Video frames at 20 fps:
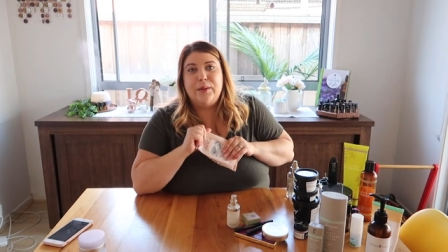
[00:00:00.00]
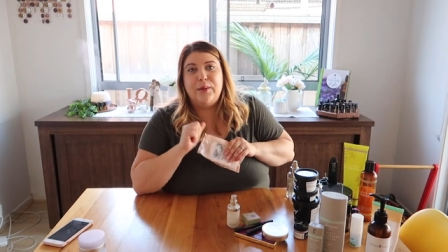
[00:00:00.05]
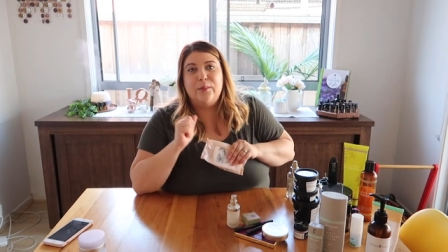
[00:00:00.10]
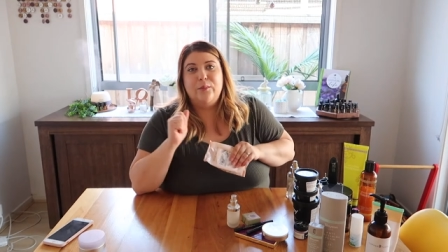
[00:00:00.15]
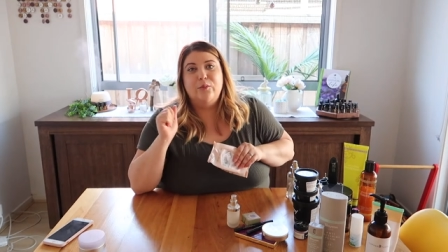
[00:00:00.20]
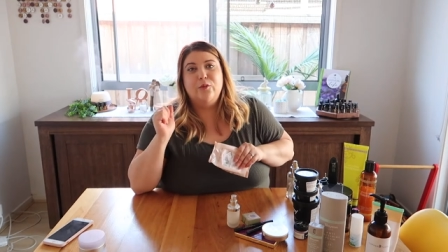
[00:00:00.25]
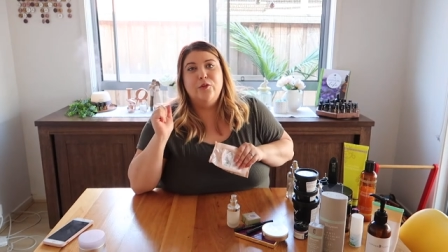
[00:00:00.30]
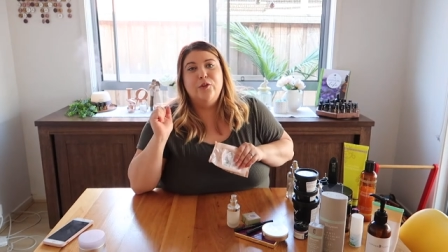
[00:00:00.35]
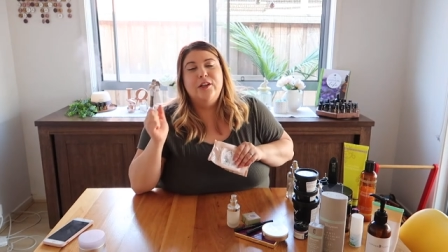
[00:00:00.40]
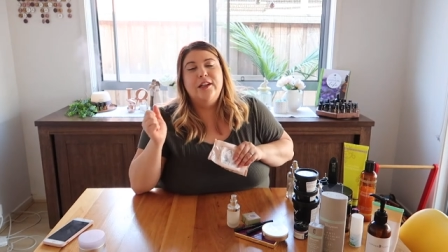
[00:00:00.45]
and
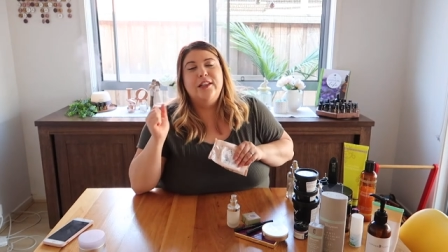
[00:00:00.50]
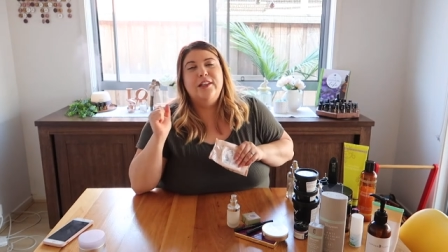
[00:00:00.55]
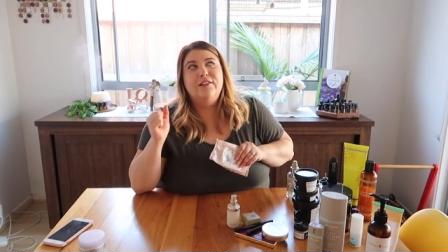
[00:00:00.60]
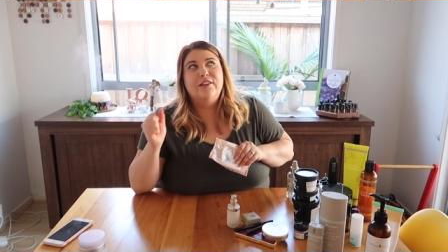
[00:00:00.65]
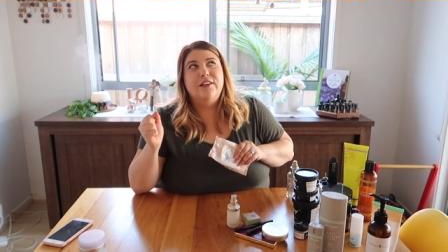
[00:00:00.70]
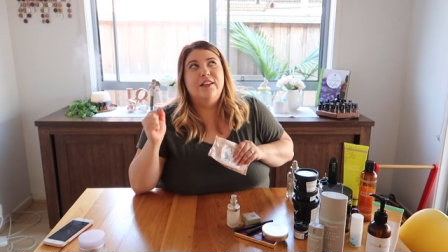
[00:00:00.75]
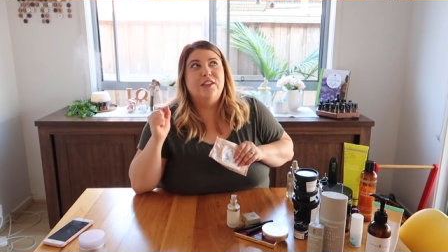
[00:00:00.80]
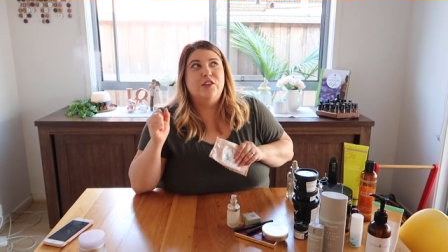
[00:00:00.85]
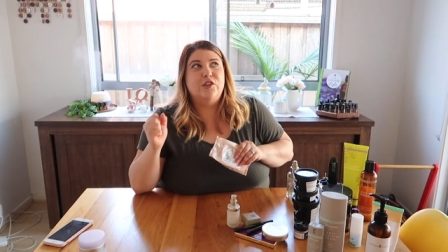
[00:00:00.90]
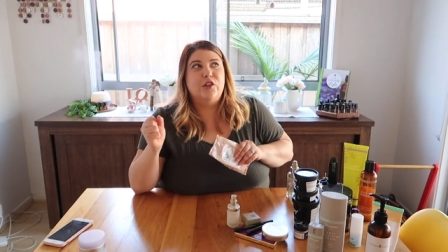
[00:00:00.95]
I'm really,
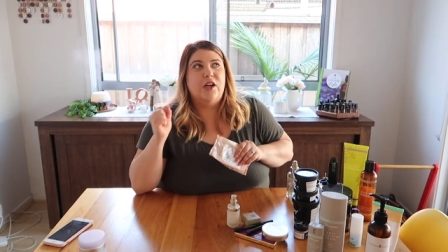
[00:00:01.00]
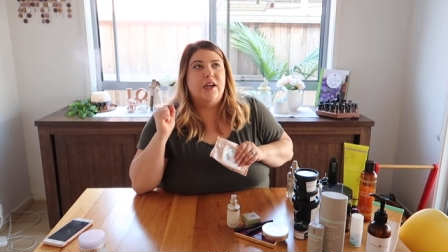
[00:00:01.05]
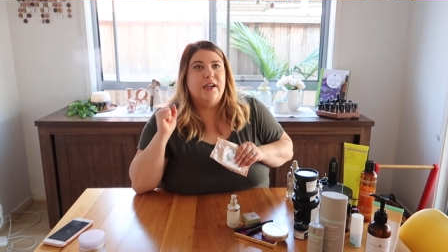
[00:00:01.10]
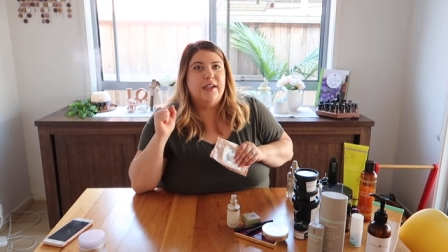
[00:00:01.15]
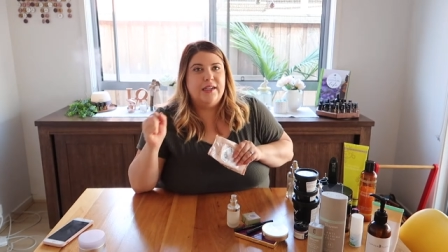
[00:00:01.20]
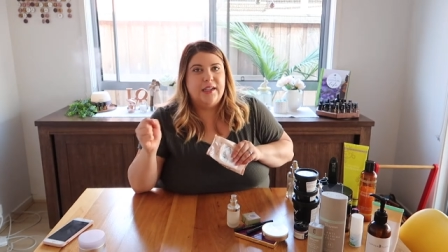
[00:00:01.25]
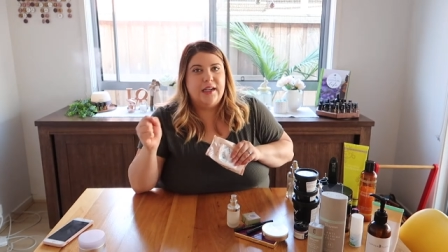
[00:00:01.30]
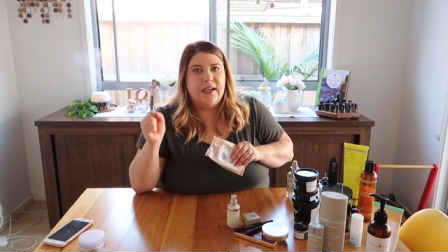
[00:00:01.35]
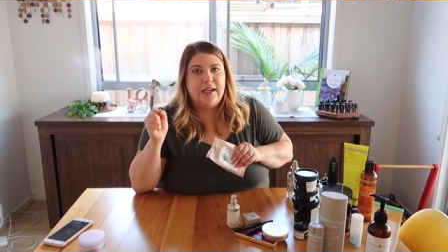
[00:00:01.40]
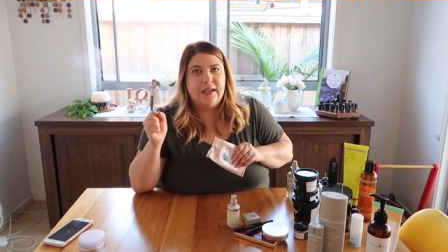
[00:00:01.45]
really
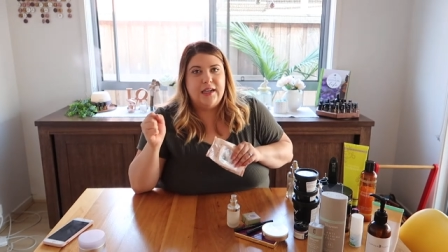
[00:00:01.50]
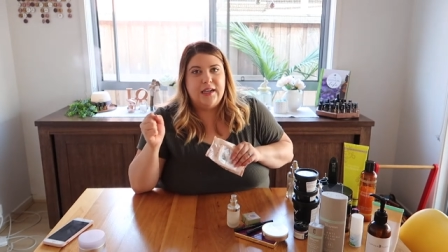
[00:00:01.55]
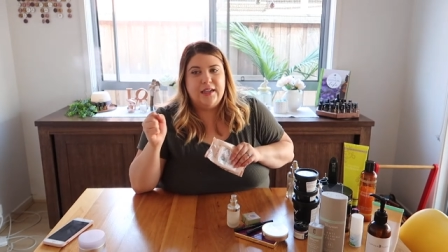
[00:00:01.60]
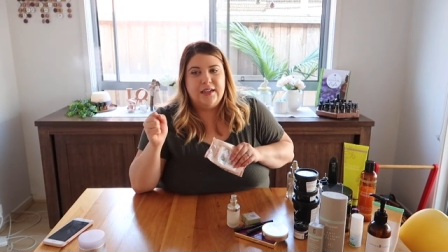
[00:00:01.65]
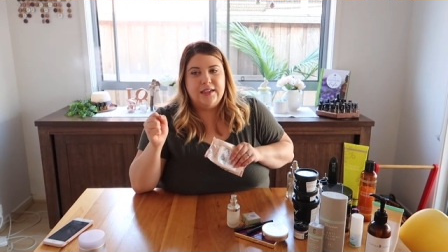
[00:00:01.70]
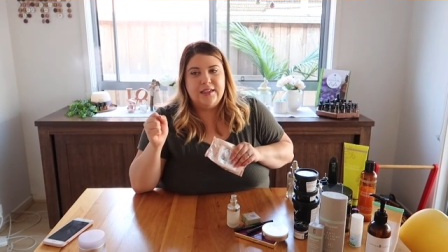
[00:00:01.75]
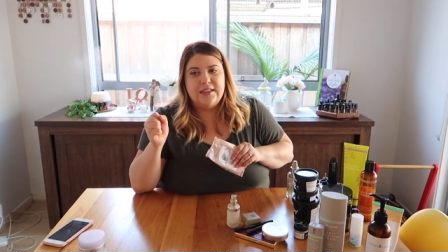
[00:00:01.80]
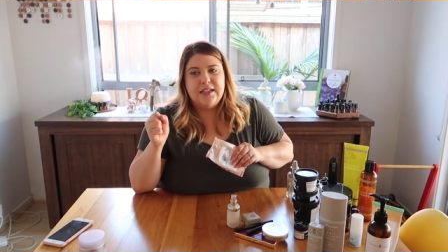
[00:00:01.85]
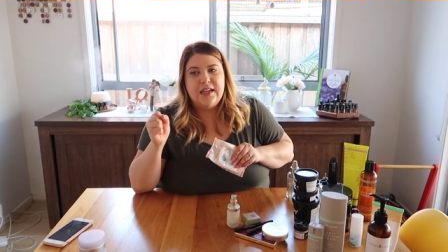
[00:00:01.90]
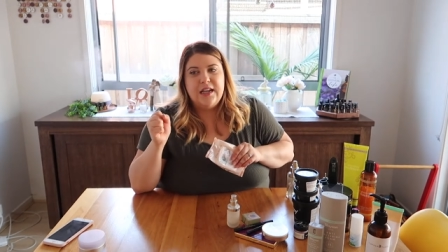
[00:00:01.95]
trying
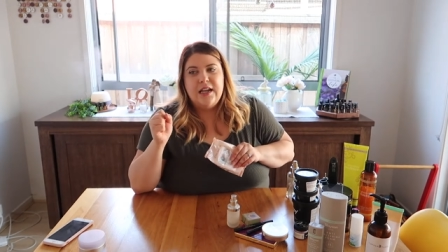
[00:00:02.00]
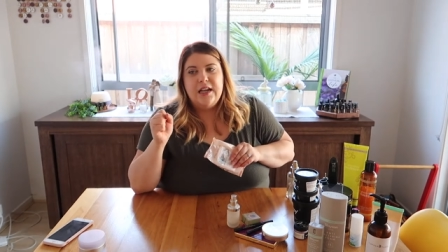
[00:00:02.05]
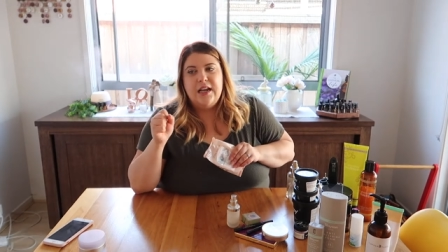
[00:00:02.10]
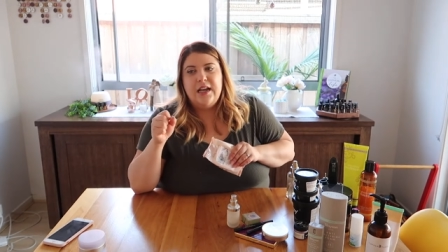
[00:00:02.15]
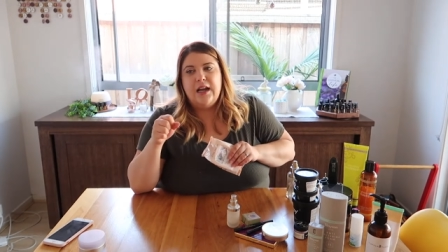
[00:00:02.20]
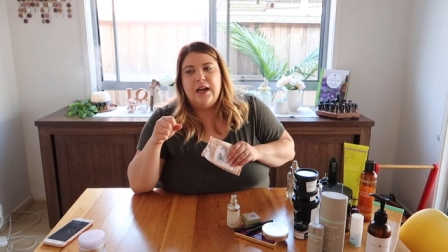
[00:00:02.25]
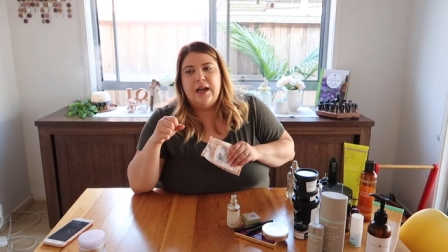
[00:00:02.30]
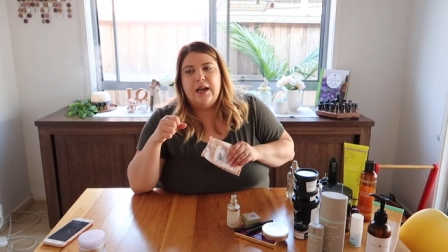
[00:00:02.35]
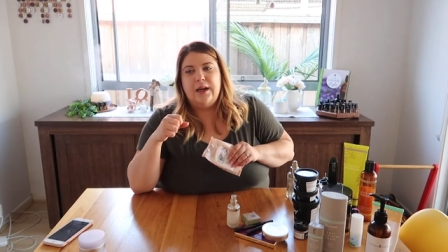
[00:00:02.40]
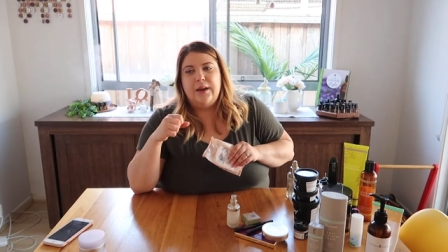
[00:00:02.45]
hard.
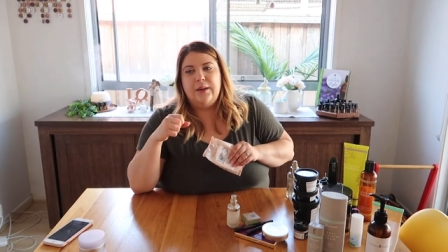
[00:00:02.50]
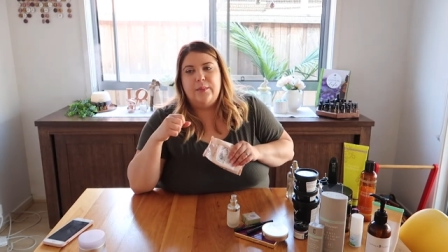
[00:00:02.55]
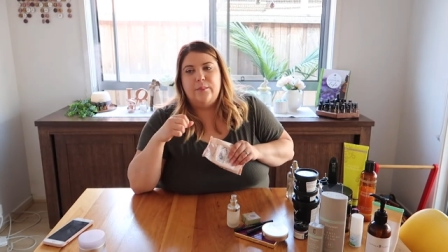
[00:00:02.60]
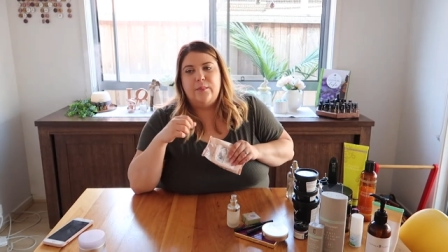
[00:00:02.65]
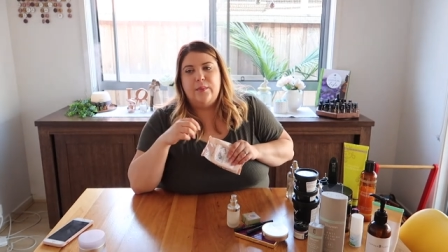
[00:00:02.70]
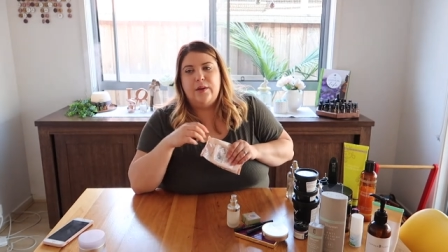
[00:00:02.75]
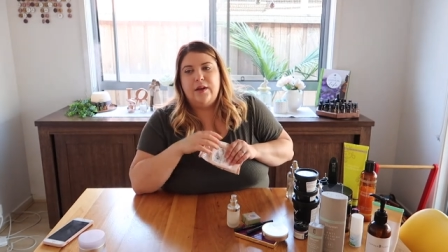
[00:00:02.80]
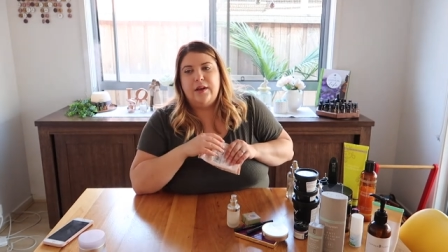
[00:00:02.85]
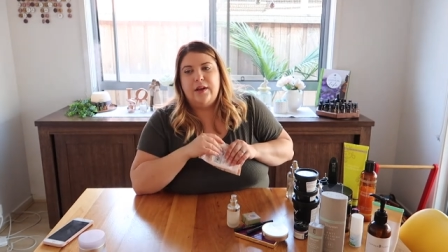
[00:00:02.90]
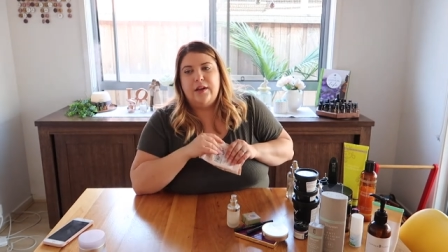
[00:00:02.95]

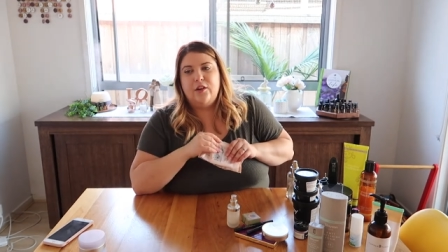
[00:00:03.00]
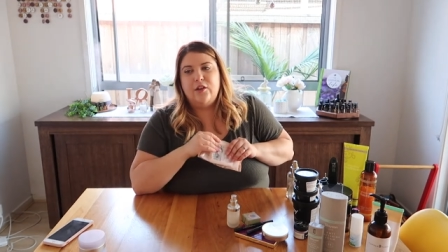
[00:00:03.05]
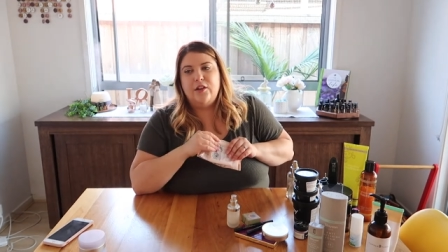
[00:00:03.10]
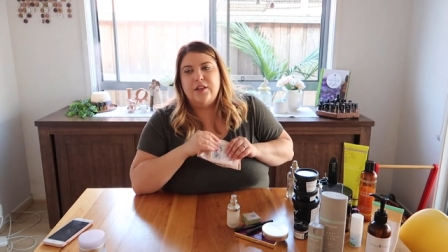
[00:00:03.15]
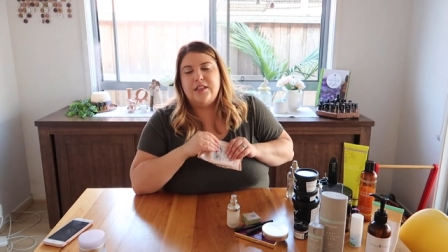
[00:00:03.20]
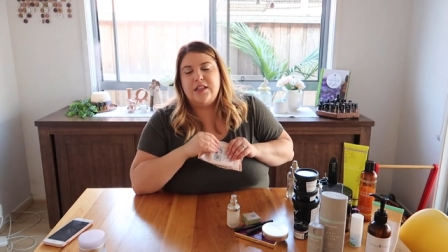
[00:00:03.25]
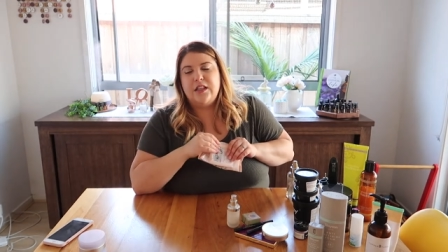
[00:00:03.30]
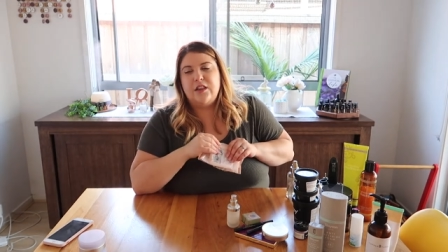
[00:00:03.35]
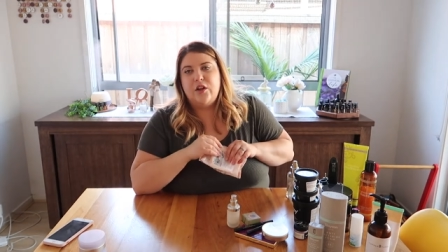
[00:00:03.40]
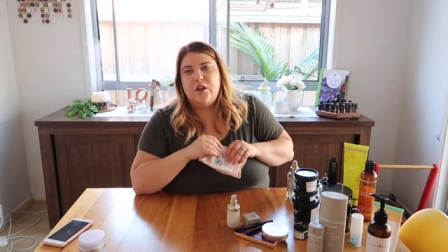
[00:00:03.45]
I know there's a